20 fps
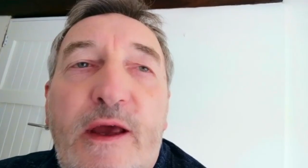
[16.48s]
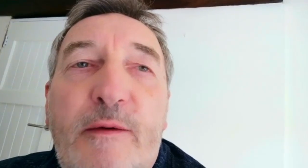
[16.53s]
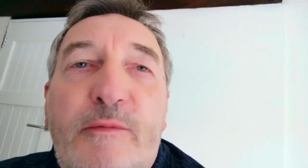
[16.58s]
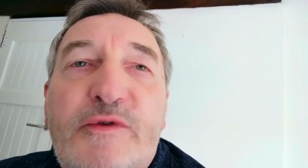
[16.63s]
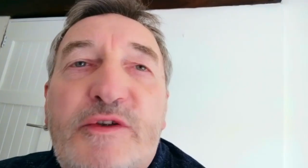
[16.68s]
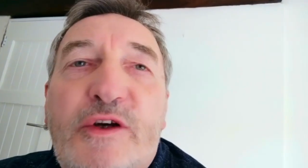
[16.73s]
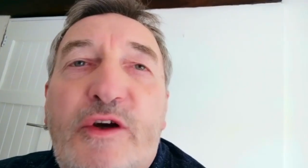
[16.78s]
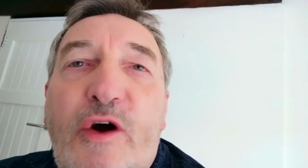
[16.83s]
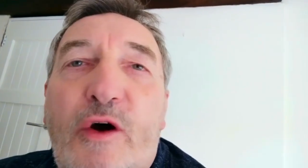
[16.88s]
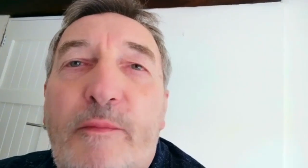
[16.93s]
it
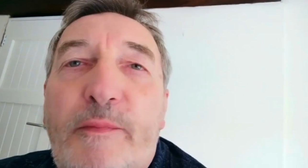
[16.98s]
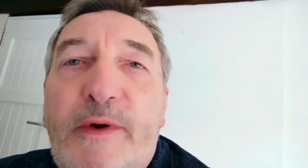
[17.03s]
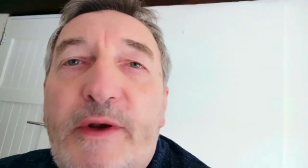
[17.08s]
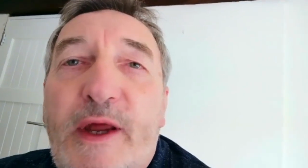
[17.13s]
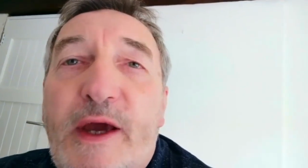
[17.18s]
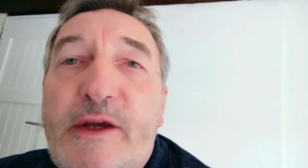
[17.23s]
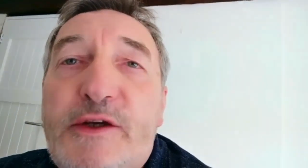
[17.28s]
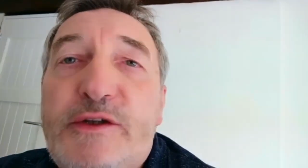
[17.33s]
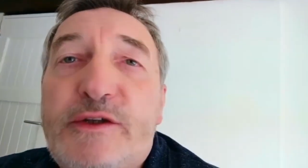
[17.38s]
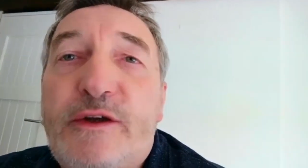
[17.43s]
was a
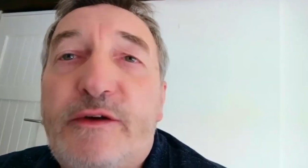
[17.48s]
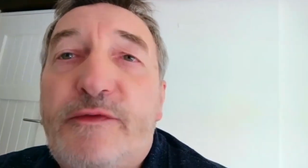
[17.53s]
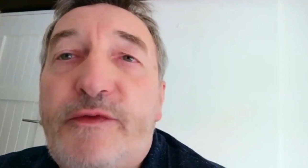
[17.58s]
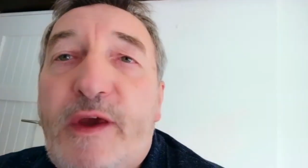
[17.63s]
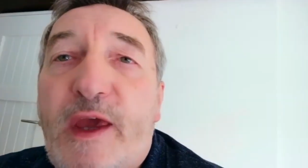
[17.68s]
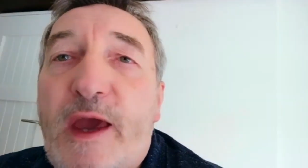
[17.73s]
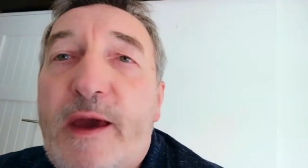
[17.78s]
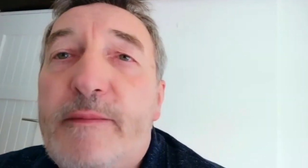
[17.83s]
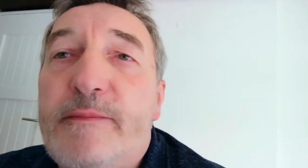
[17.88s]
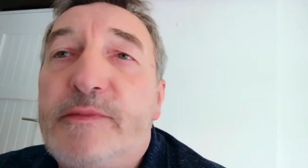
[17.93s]
combination
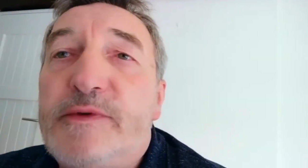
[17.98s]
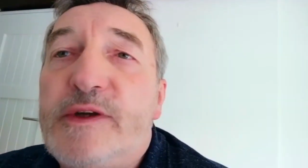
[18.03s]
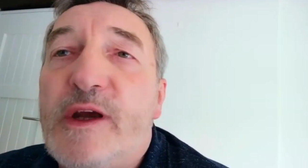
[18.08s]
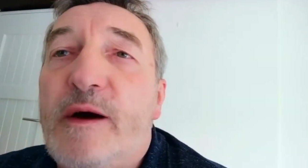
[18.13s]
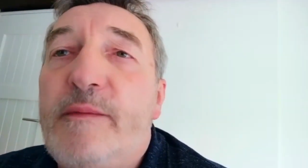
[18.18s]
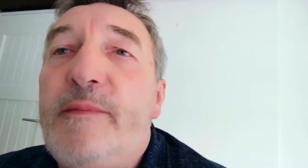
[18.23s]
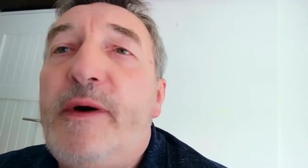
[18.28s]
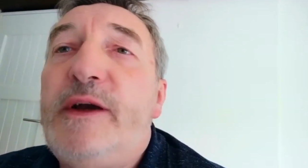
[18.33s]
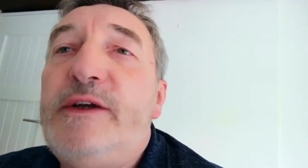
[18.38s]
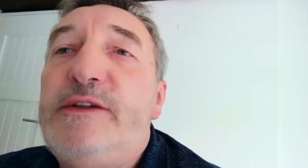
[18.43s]
of Kim's
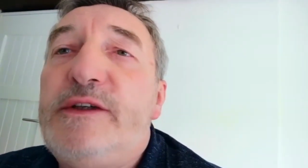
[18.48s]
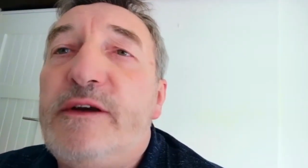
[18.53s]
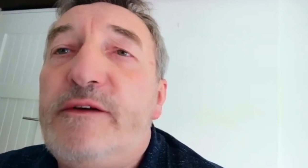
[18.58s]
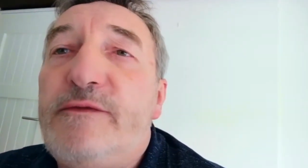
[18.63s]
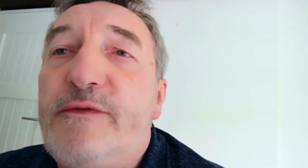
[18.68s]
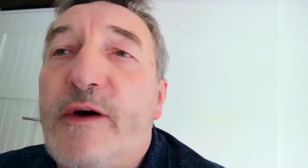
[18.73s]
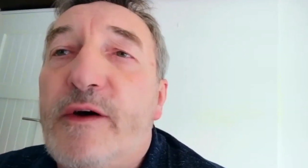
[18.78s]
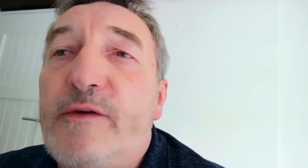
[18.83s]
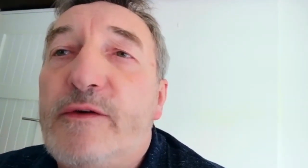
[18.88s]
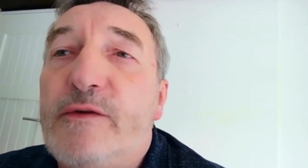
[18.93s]

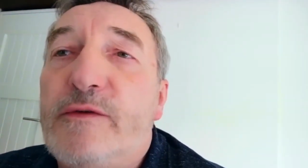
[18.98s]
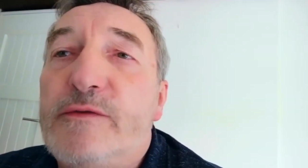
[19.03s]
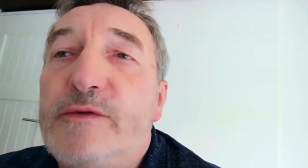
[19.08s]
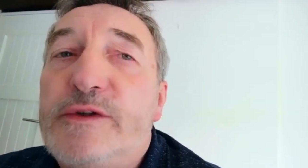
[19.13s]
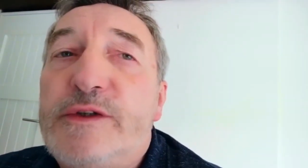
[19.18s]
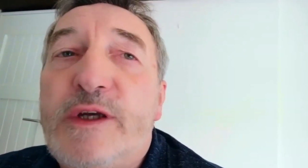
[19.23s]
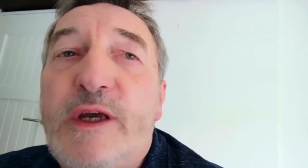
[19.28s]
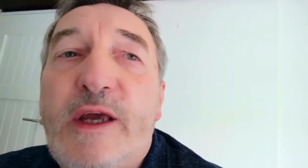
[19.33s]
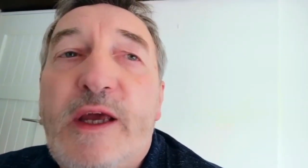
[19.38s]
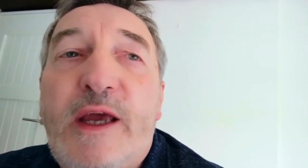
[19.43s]
amazing
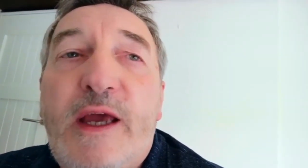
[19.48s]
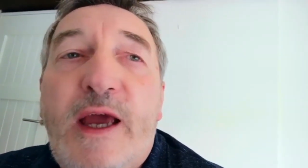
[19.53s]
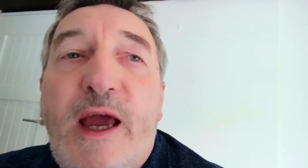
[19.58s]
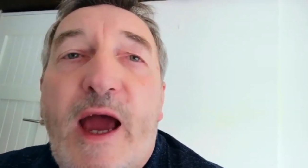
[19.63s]
vocals